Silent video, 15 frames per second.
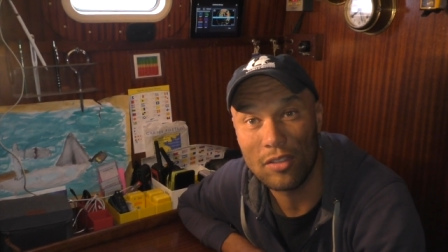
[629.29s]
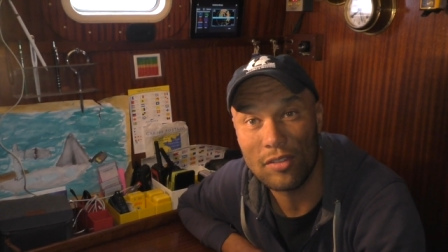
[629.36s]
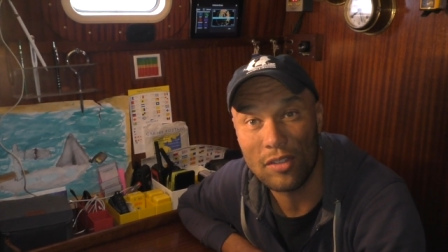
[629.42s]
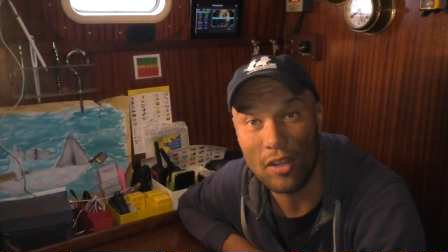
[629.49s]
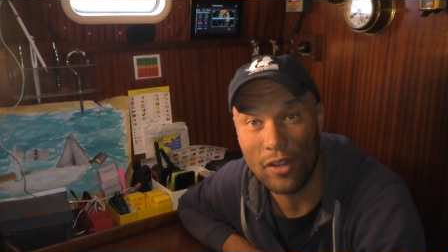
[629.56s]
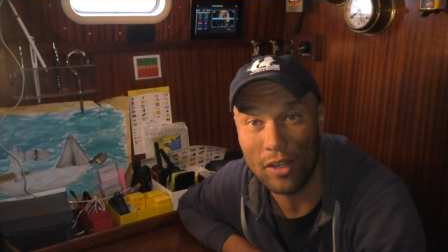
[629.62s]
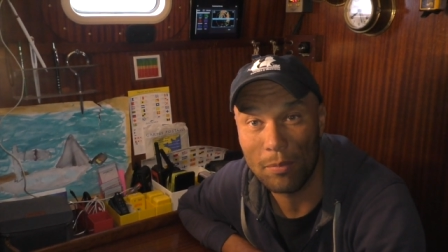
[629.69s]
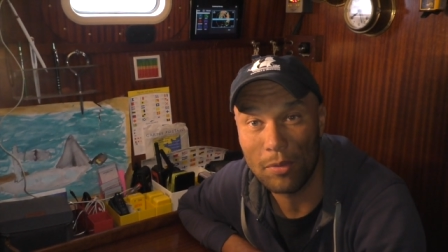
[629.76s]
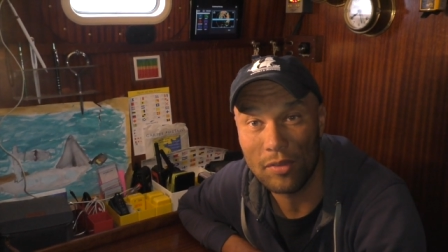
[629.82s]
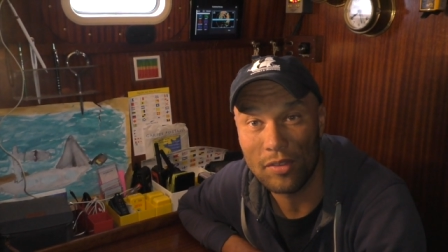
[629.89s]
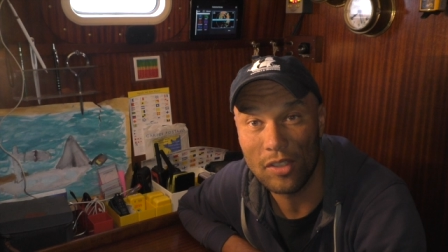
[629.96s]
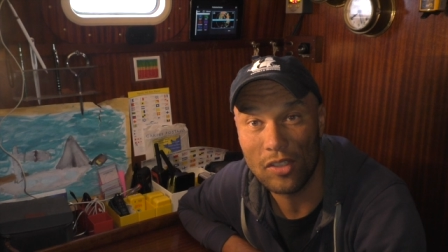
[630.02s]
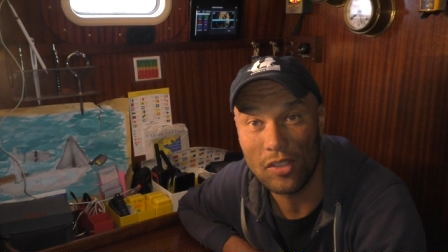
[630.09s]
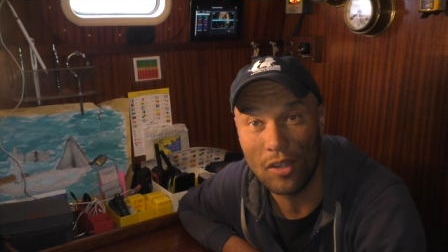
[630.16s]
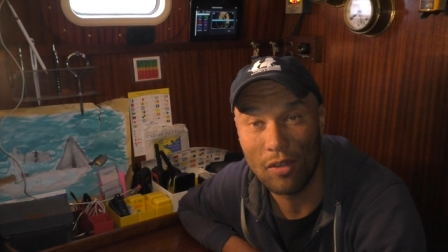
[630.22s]
starting
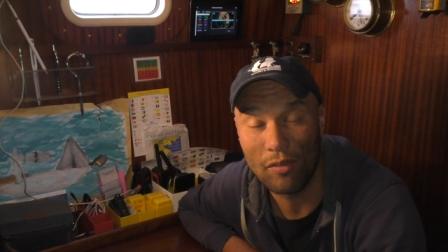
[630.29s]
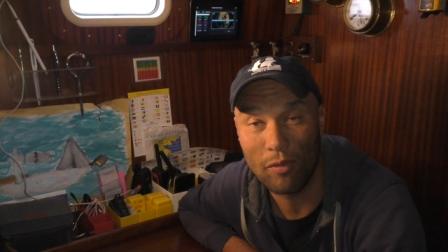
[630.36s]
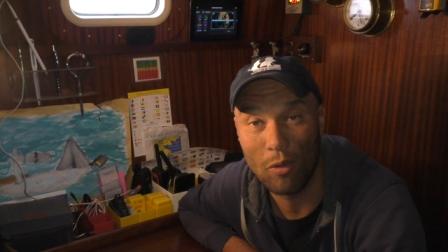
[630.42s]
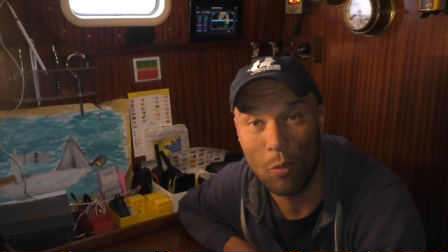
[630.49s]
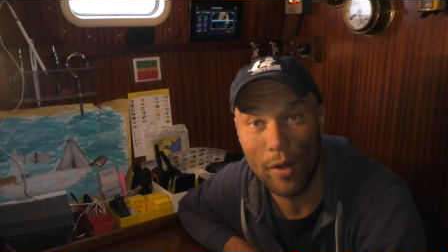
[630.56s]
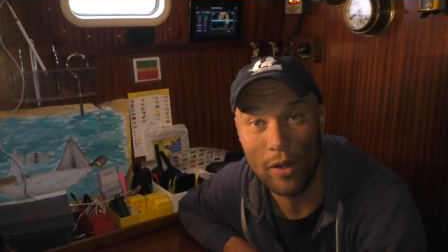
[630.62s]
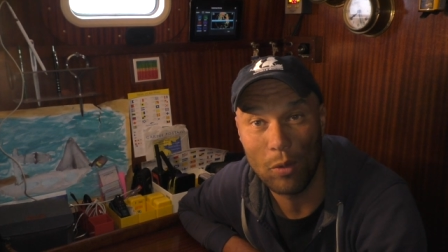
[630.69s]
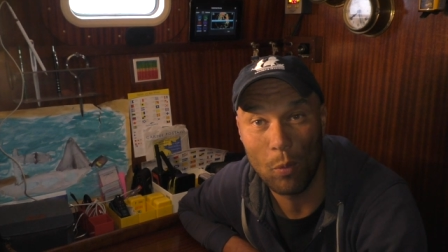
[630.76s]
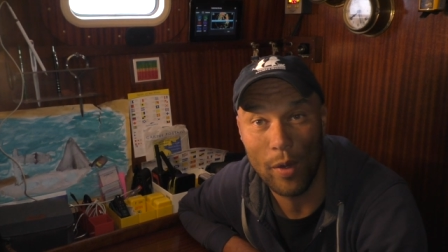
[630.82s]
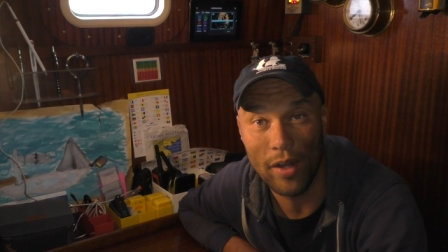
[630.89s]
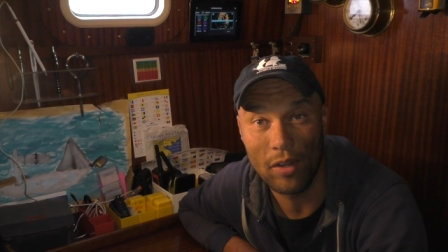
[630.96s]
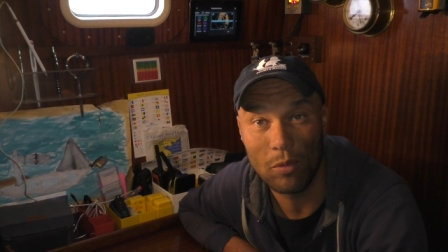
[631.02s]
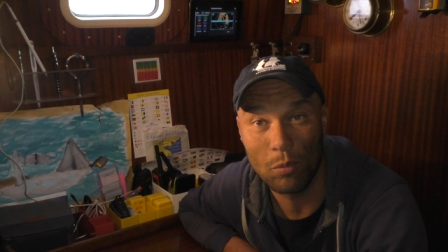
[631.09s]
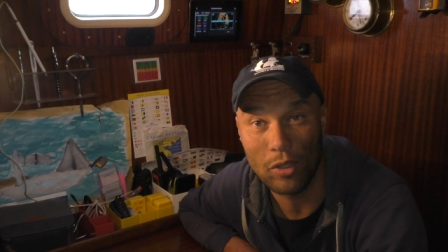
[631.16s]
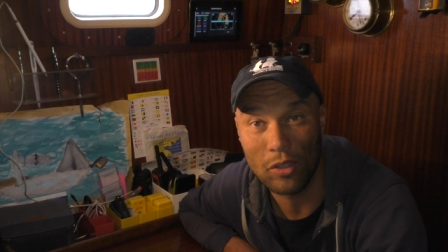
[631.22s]
position for when the
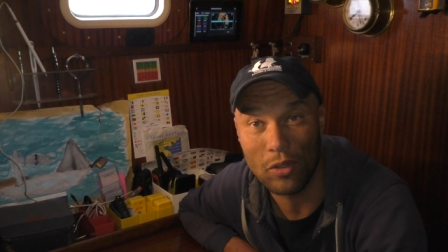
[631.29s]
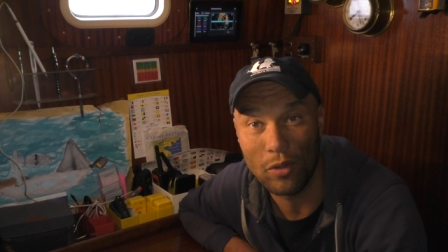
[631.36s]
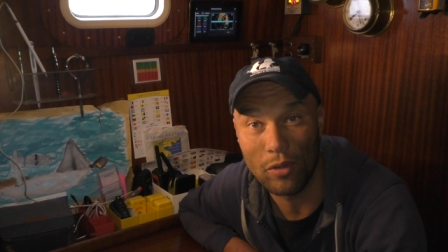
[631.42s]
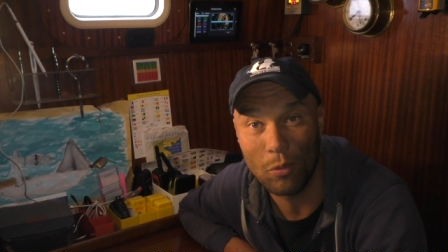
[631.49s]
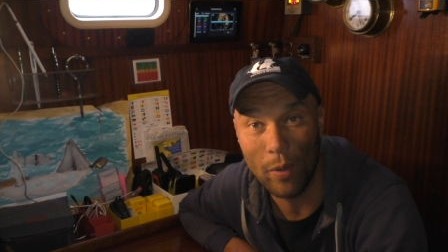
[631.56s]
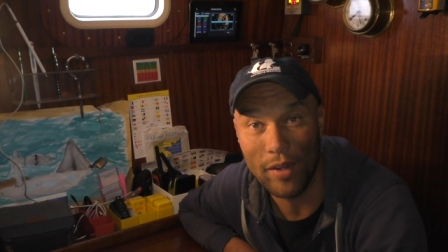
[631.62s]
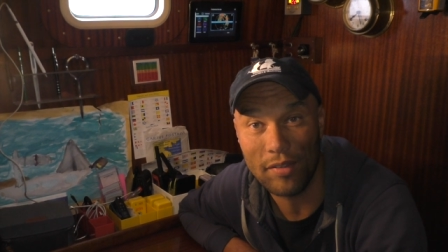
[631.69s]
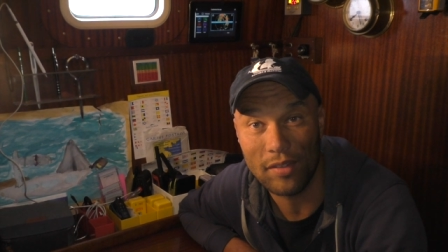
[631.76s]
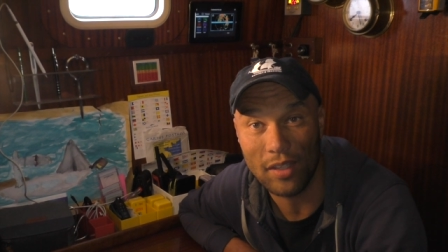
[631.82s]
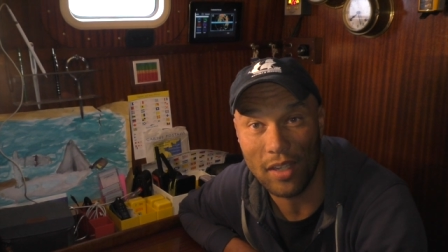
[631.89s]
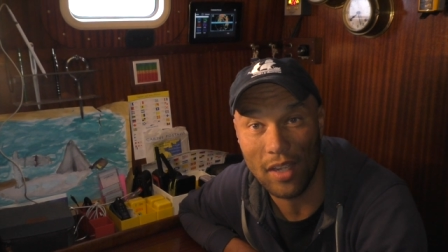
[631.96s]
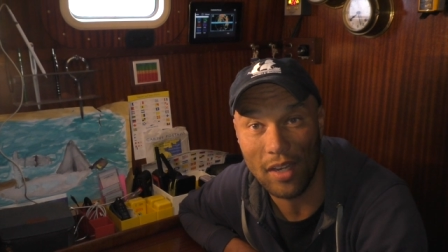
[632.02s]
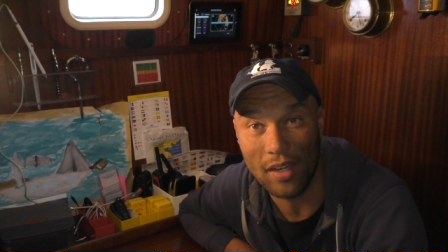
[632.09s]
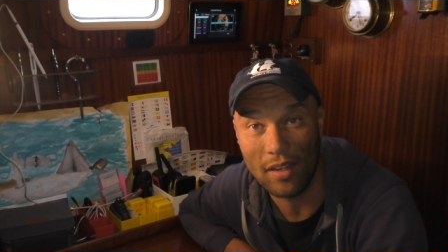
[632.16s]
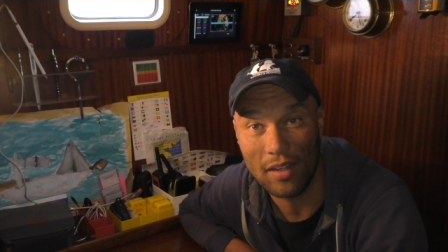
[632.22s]
wind would turn west
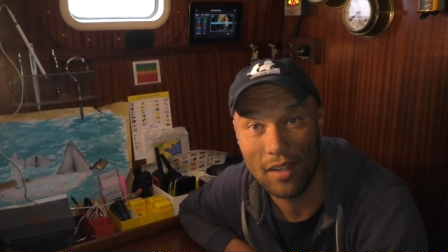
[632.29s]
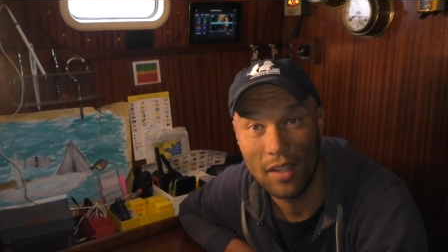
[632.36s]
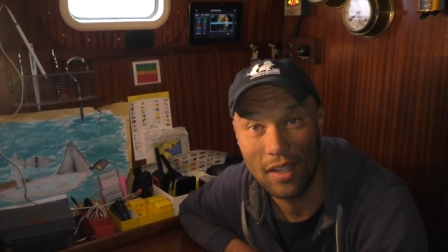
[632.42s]
again.